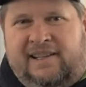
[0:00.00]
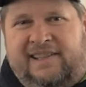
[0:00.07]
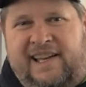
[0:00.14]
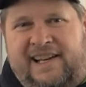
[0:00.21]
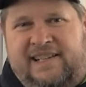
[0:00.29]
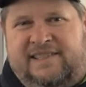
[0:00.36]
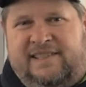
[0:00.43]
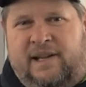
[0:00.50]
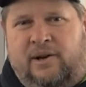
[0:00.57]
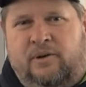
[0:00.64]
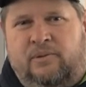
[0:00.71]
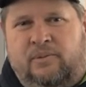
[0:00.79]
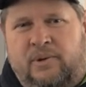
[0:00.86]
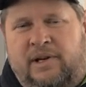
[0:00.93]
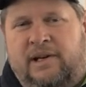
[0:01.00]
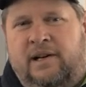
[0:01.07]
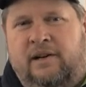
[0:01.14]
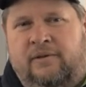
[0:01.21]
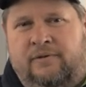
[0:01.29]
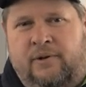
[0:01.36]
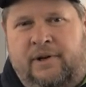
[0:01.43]
let us know. We're
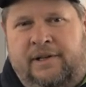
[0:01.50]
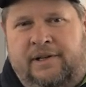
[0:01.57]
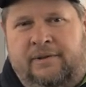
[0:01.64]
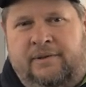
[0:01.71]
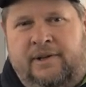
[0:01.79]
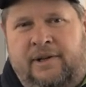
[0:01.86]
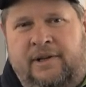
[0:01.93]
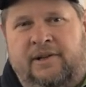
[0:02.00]
here for you.